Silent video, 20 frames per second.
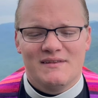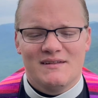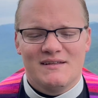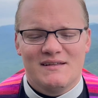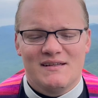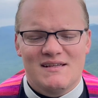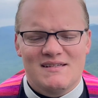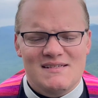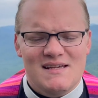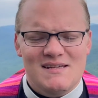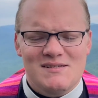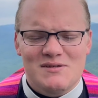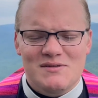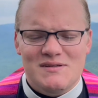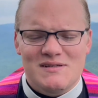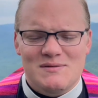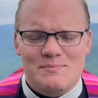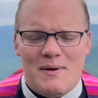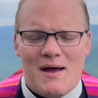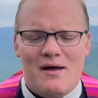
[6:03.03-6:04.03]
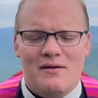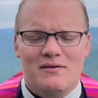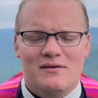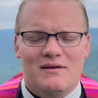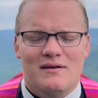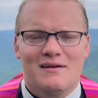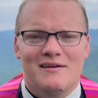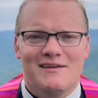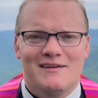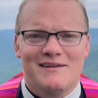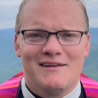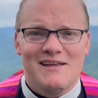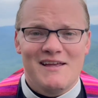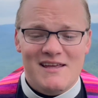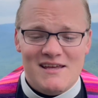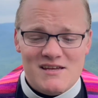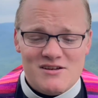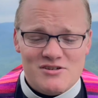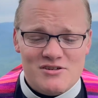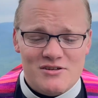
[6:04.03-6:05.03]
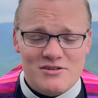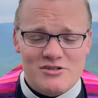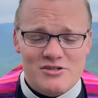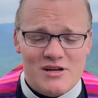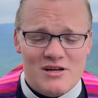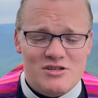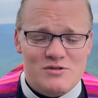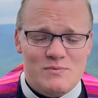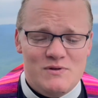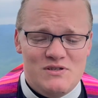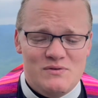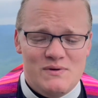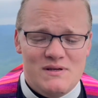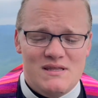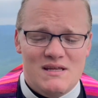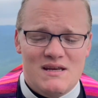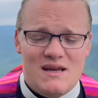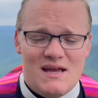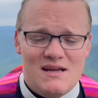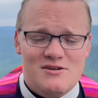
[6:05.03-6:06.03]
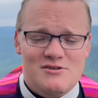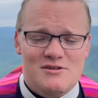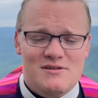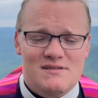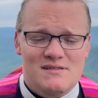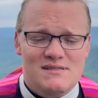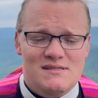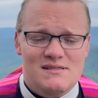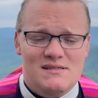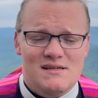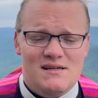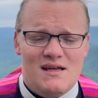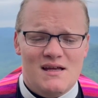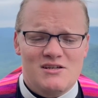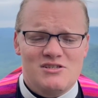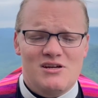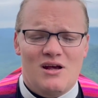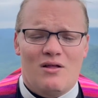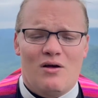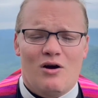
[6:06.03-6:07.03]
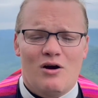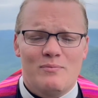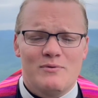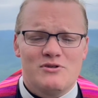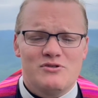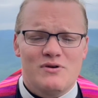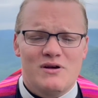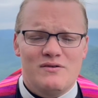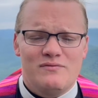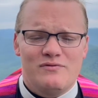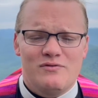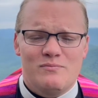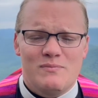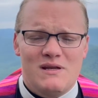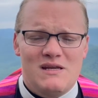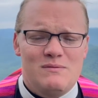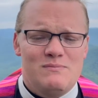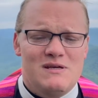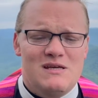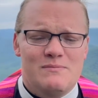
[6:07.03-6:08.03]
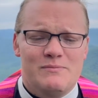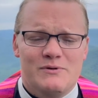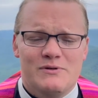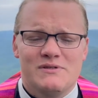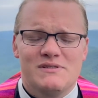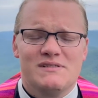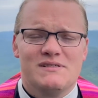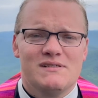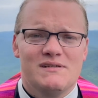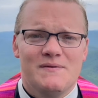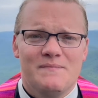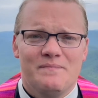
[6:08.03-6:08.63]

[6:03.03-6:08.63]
it says on this mountain, He shall judge between the nations, and shall arbitrate for many peoples.